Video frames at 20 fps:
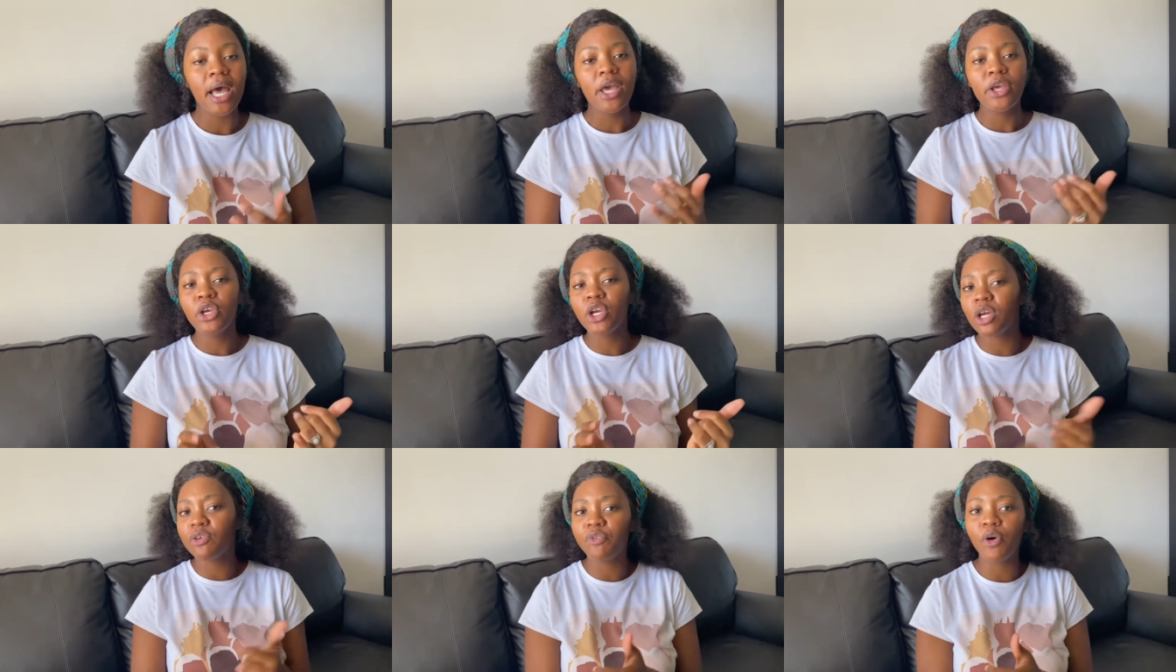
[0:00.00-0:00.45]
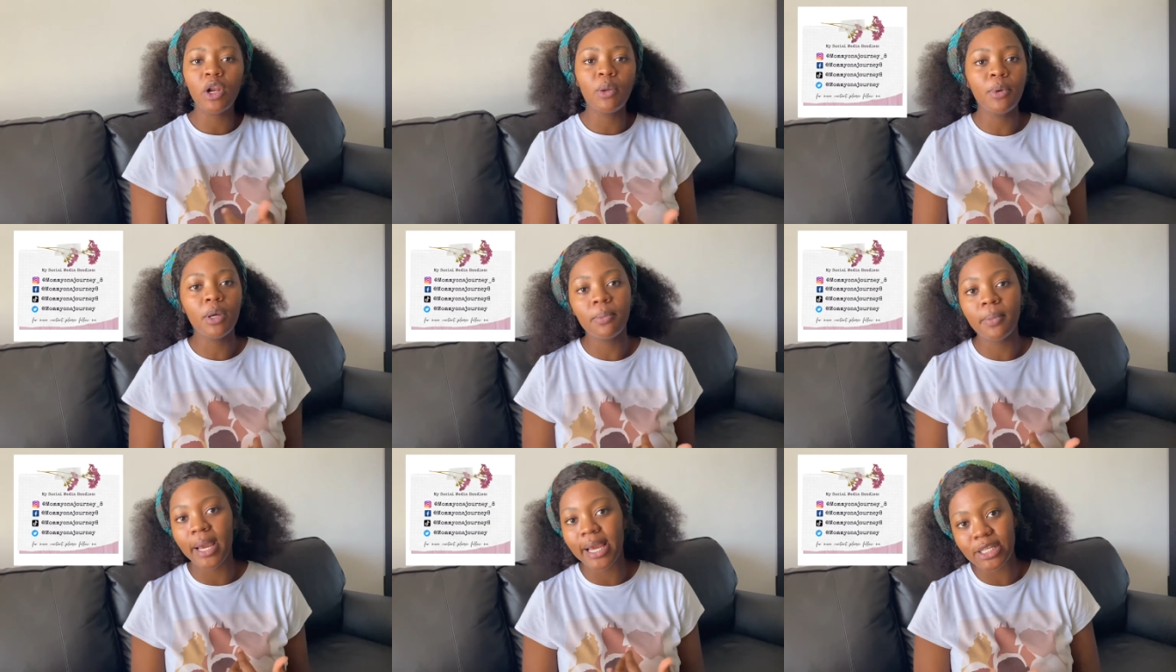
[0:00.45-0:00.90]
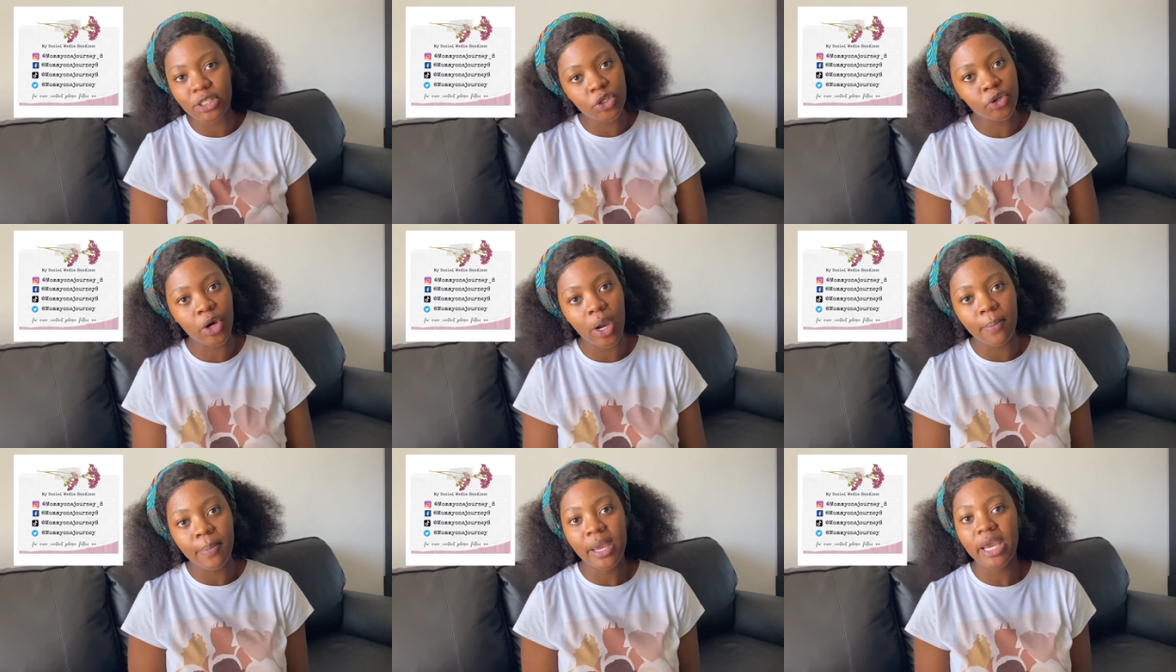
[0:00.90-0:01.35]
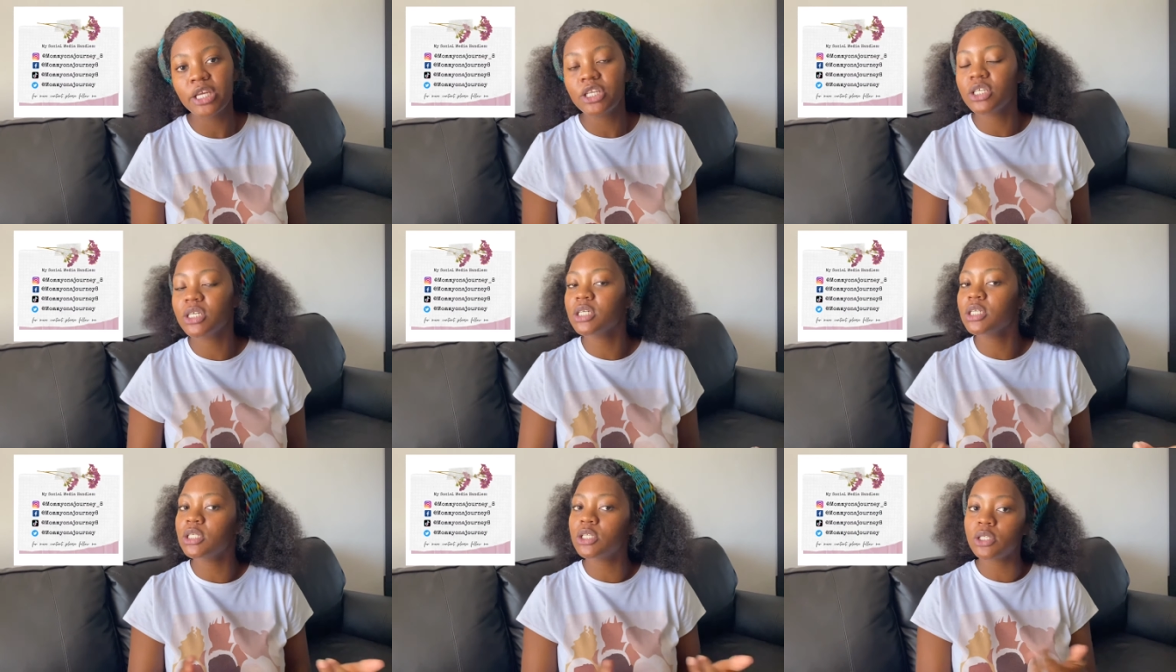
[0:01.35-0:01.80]
You can follow me on my Instagram
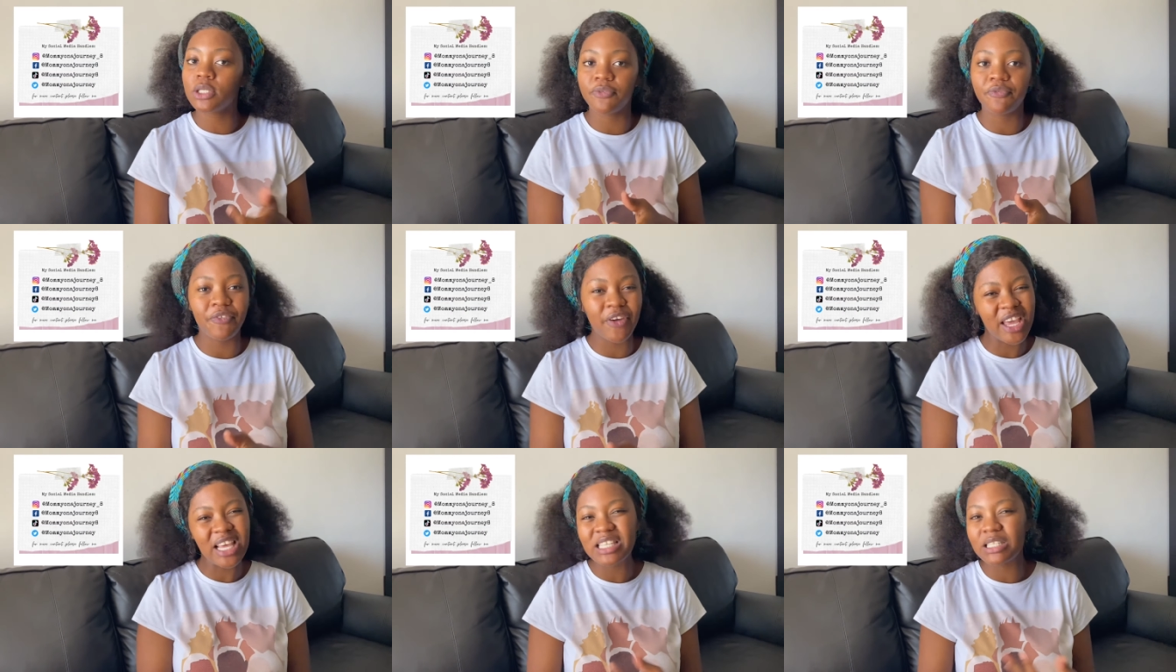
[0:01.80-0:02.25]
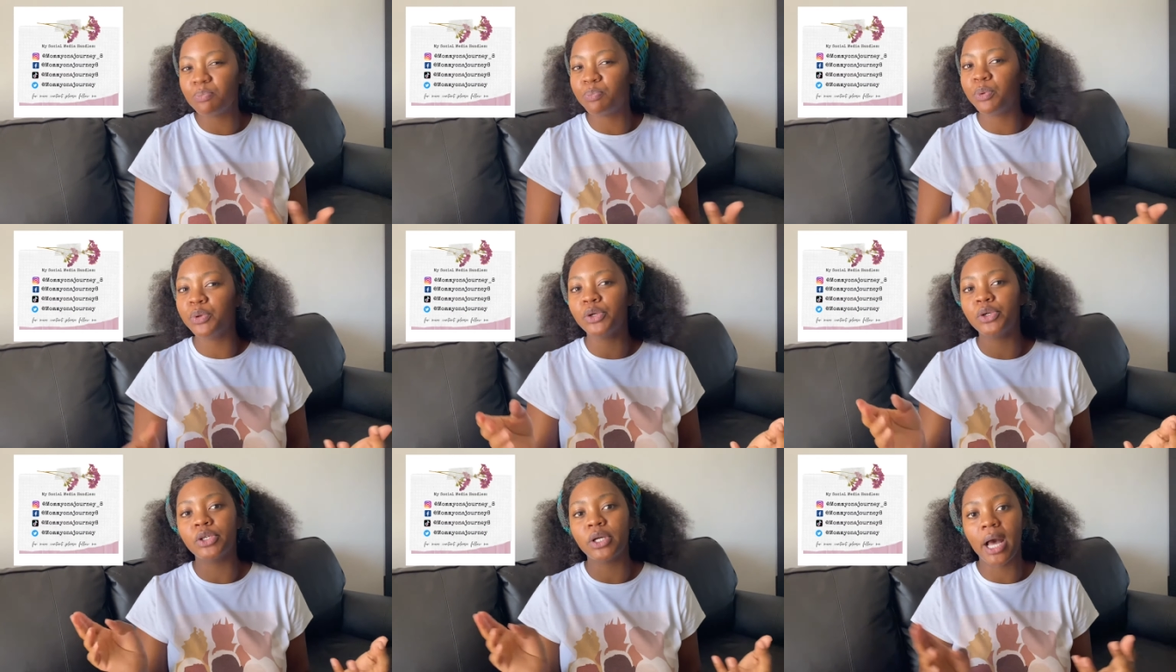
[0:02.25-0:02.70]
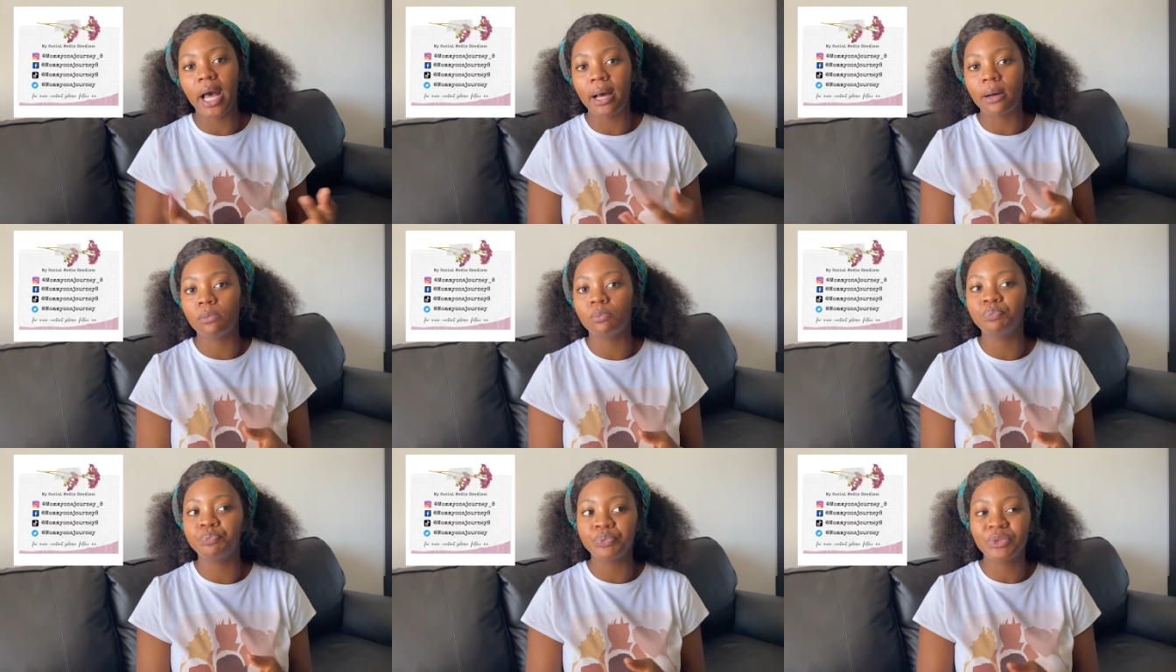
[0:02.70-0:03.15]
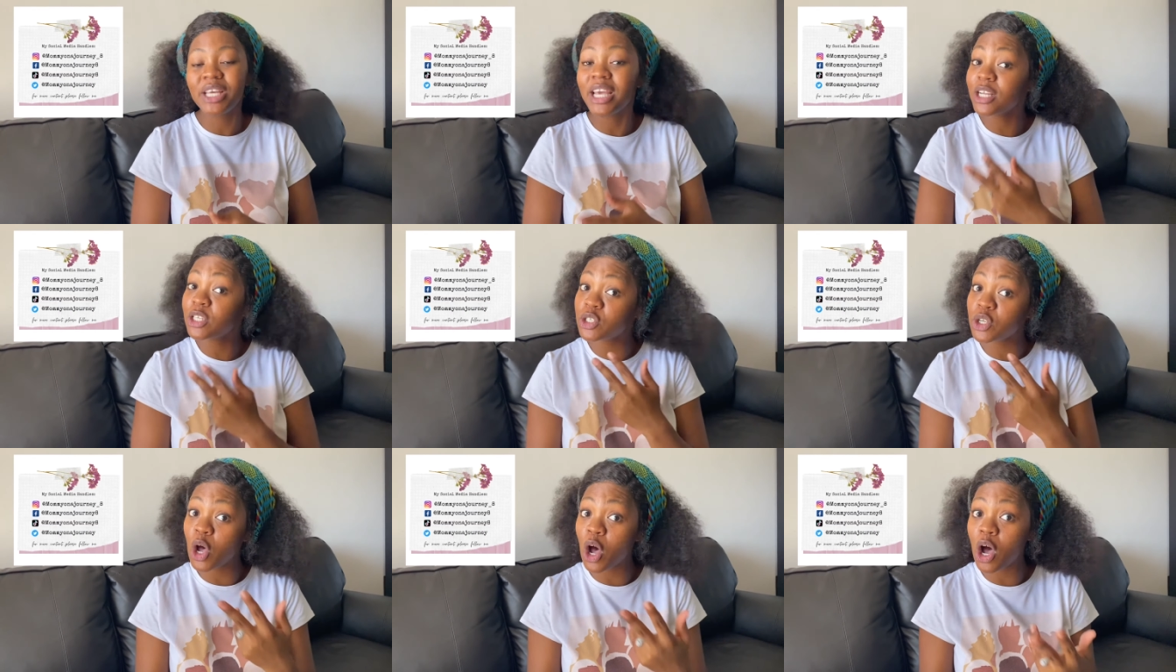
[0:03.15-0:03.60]
pages, Facebook, um,
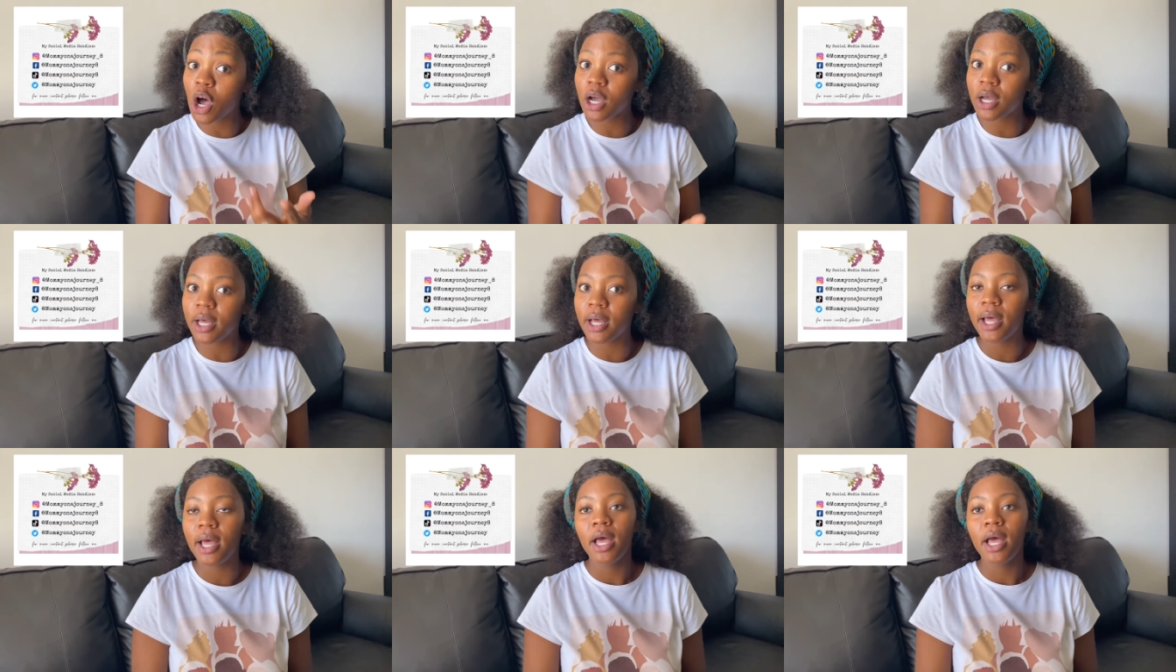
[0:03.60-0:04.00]
TikTok.